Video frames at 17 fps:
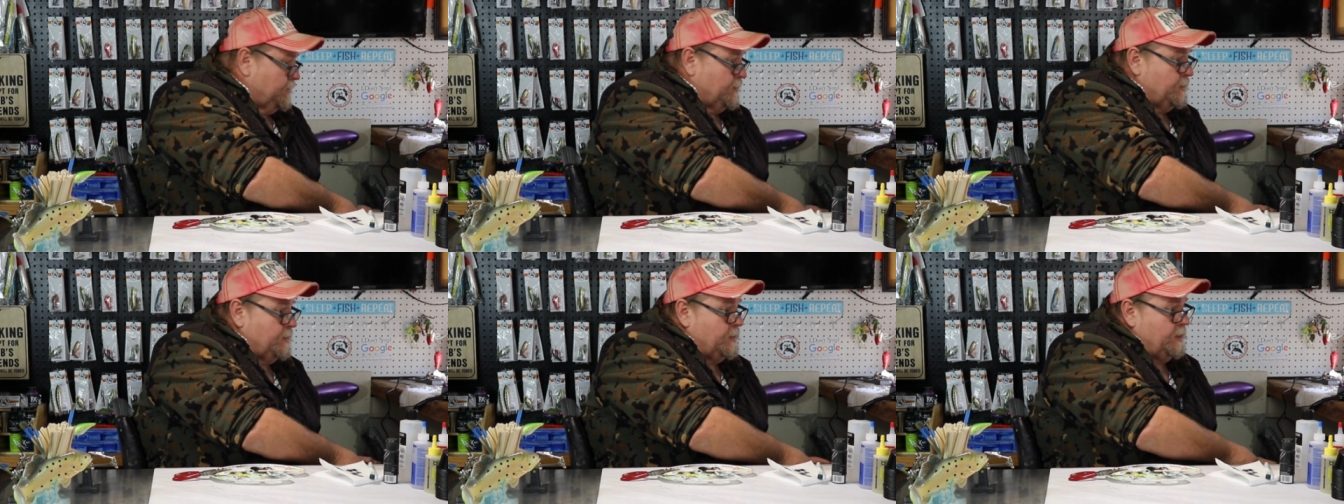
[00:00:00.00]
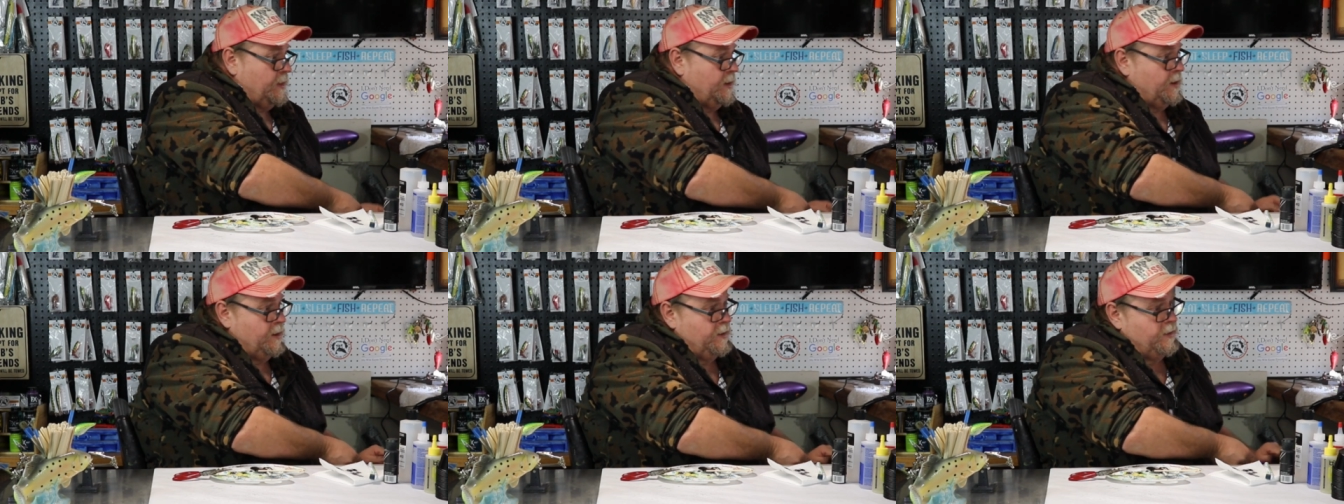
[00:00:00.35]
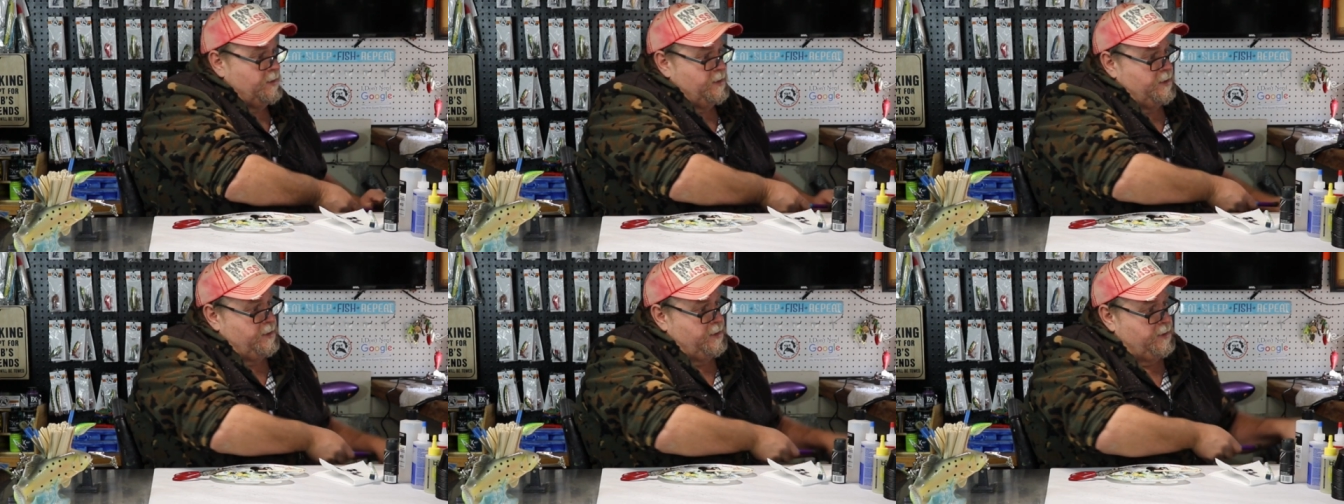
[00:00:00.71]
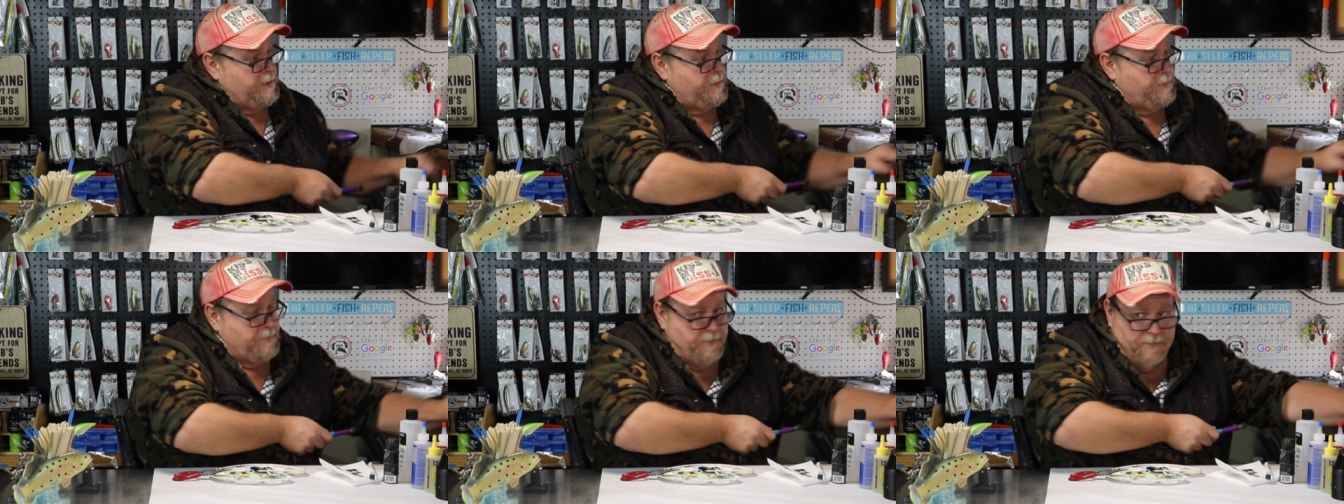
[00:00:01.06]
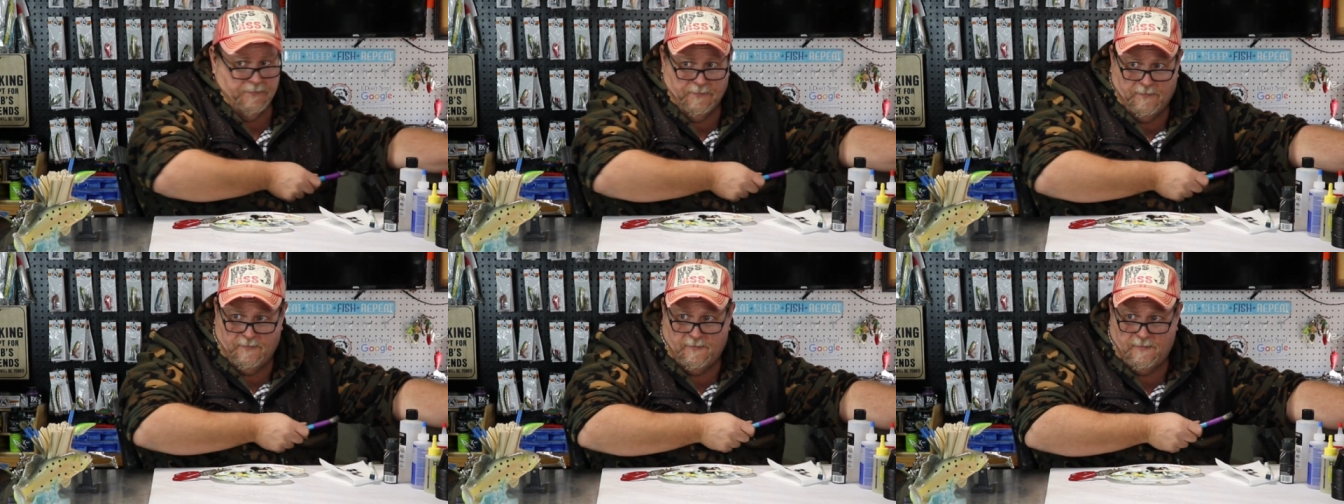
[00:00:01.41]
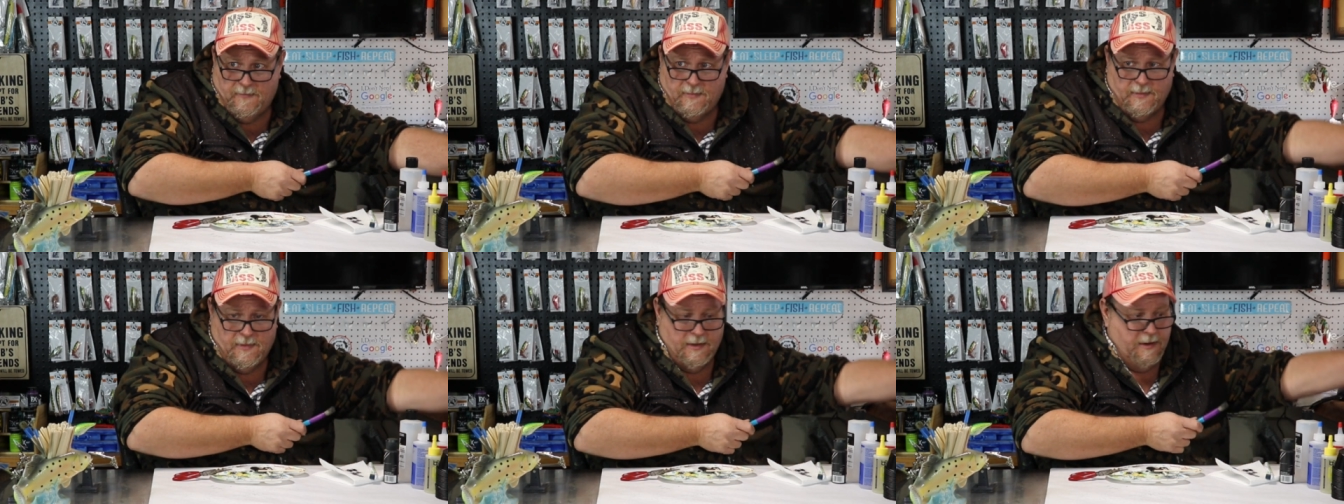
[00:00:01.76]
And those are some weird brushes. Tell them where you
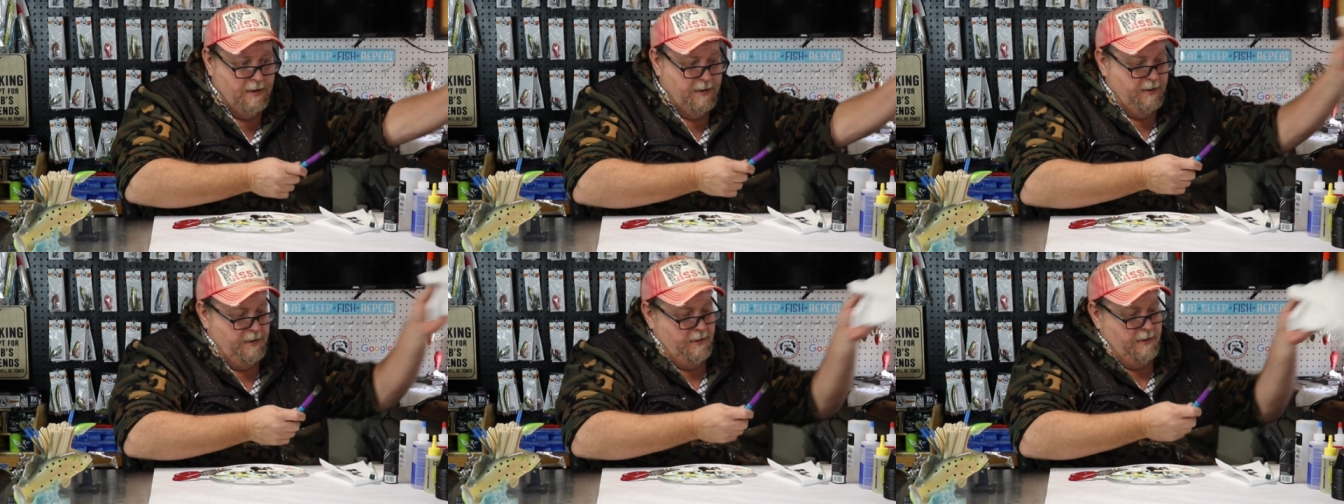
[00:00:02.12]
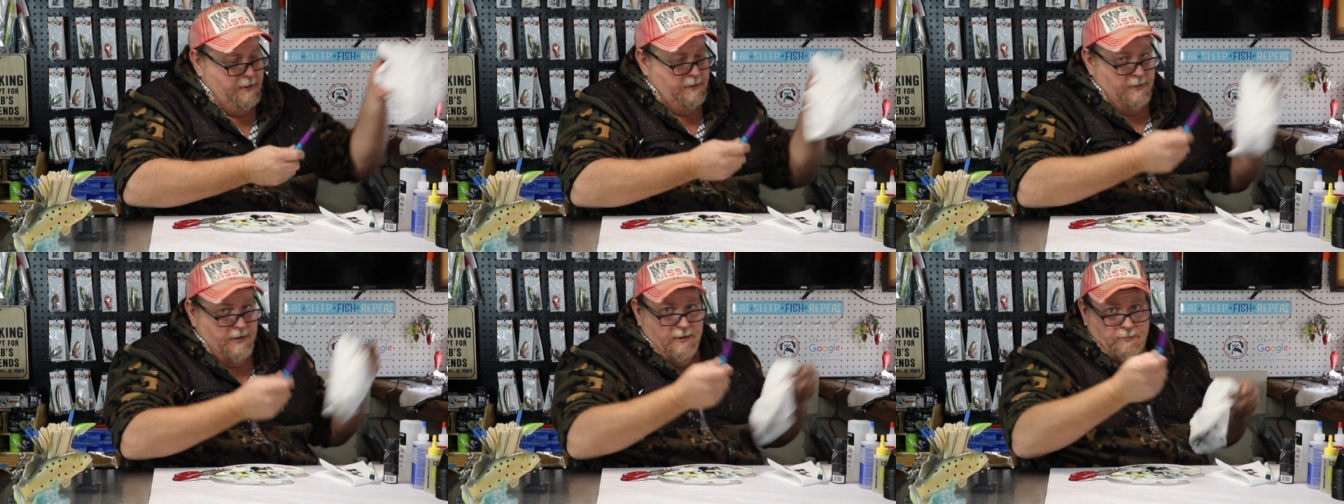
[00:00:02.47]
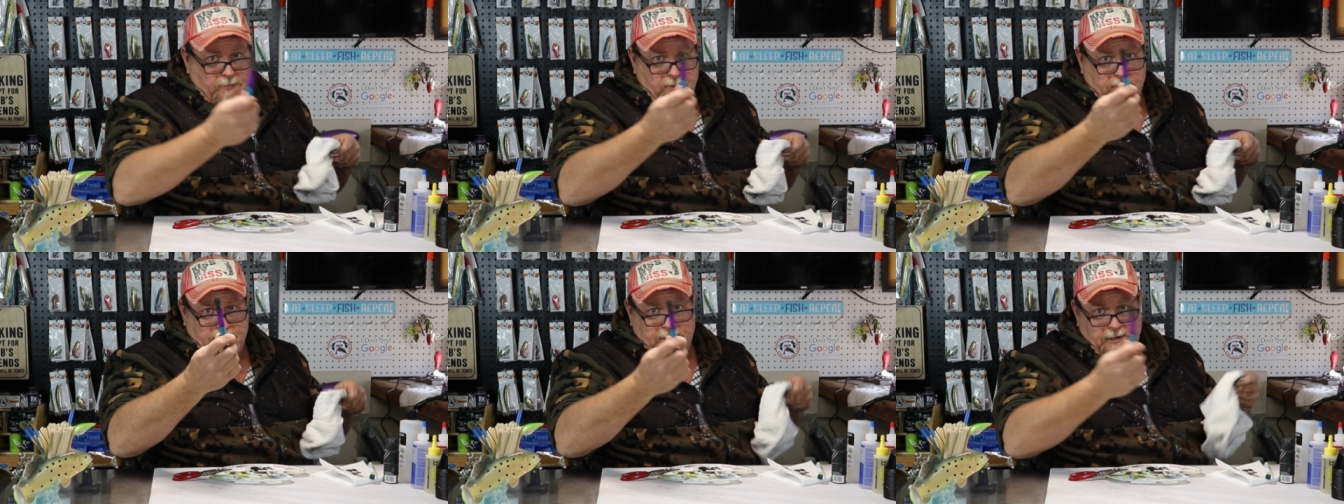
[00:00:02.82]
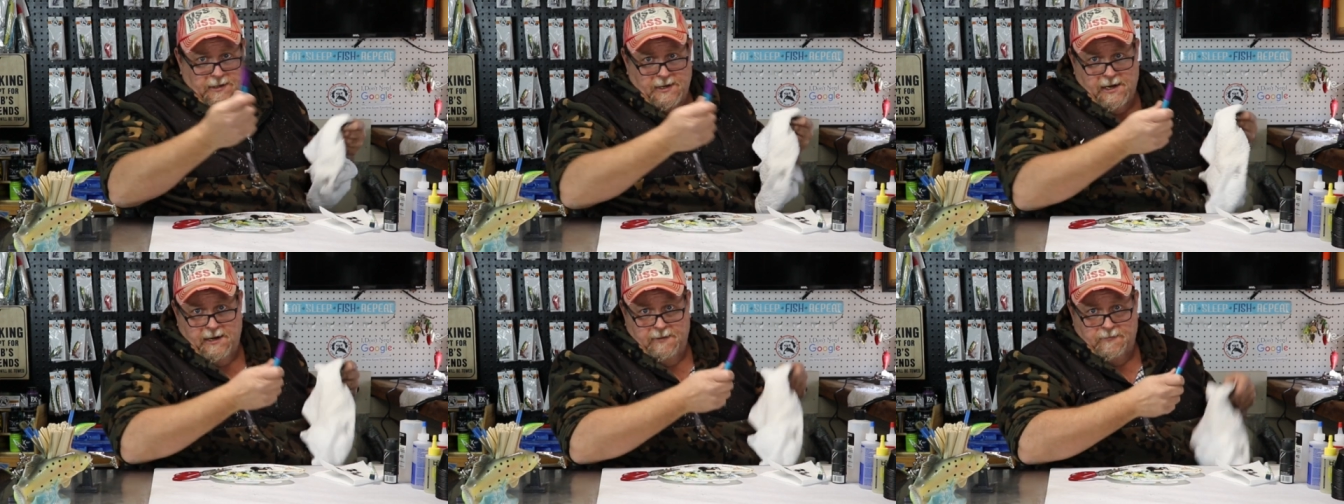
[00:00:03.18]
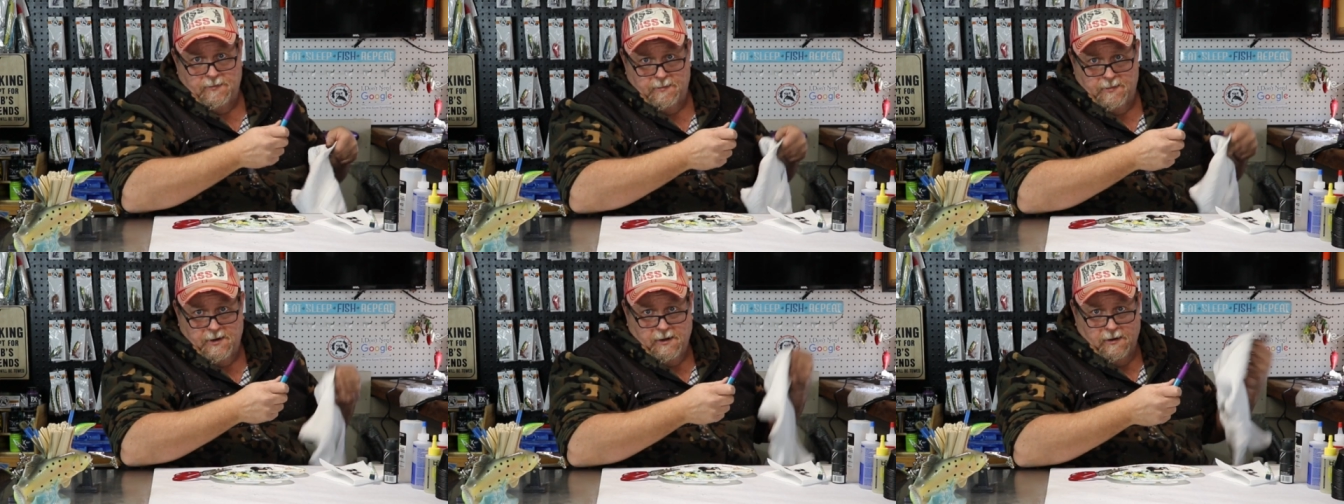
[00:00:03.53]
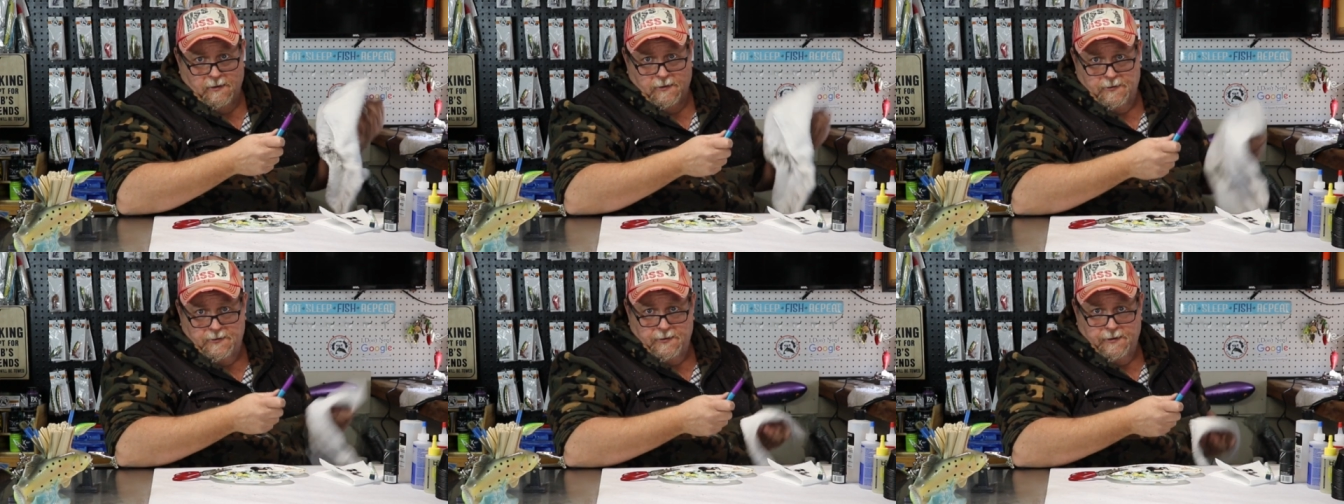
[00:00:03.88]
got those brushes from. These brushes came from
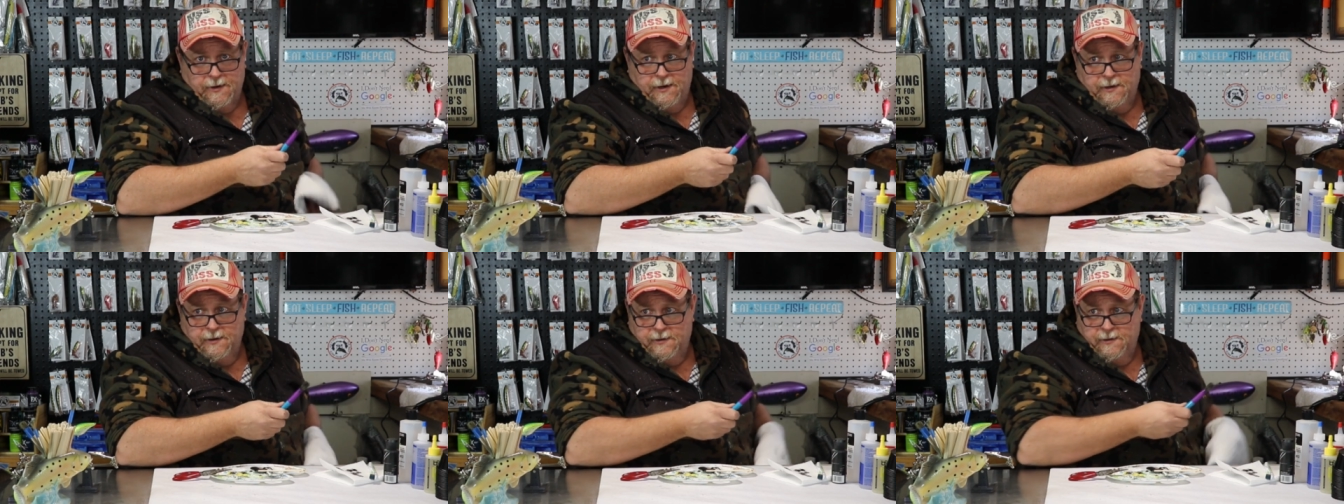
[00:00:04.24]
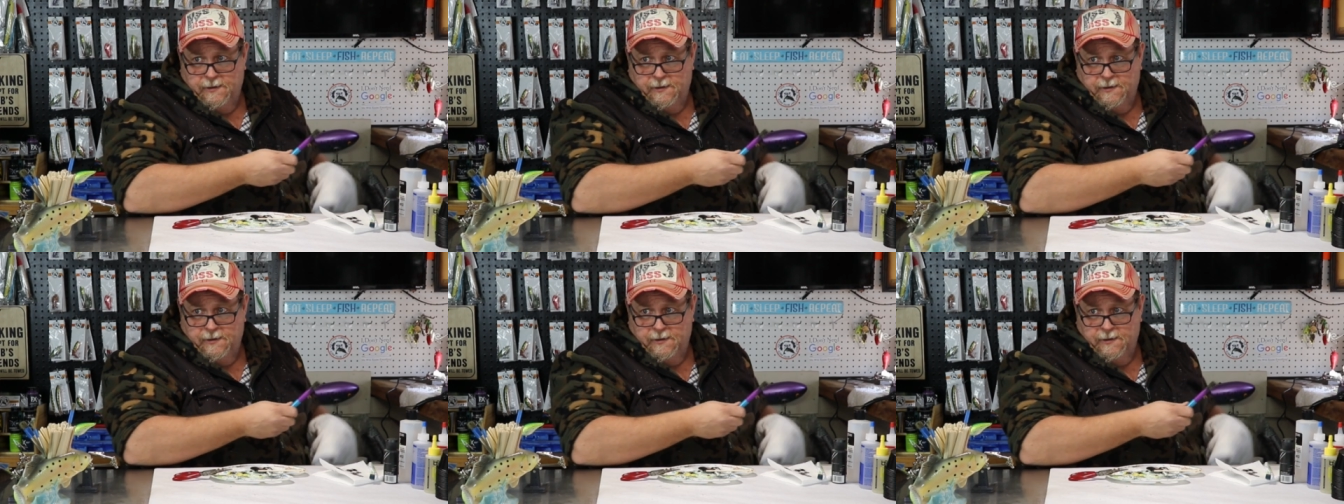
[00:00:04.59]
Dollar Tree.